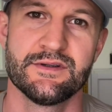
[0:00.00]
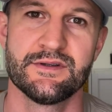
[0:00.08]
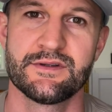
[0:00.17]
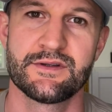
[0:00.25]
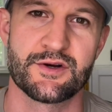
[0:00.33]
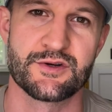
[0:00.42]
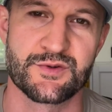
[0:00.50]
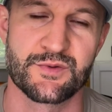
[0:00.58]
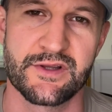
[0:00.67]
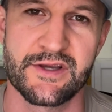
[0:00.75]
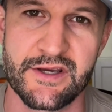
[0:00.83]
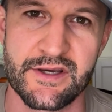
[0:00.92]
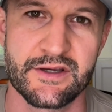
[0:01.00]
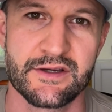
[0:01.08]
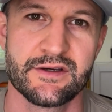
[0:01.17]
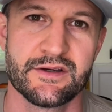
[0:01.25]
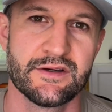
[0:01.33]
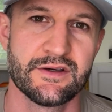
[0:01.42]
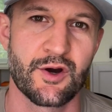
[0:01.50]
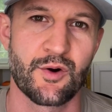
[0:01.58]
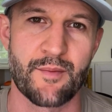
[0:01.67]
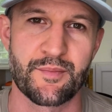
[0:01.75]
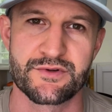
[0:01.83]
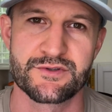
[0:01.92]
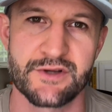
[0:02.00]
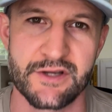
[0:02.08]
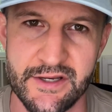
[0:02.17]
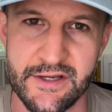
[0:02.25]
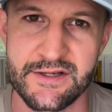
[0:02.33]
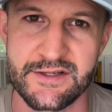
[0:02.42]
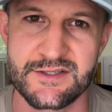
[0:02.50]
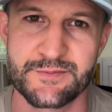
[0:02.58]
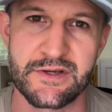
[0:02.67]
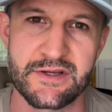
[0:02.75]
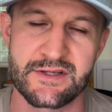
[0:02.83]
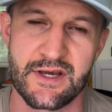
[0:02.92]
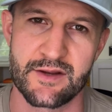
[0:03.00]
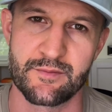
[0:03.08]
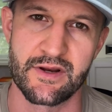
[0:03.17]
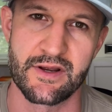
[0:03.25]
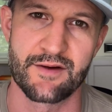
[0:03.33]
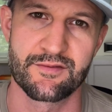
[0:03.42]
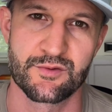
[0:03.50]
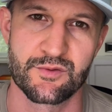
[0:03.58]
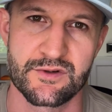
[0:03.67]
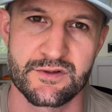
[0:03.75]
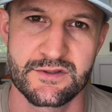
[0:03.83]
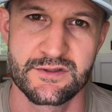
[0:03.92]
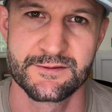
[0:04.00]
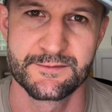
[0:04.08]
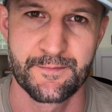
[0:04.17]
there's really no opportunity to speak to anybody afterwards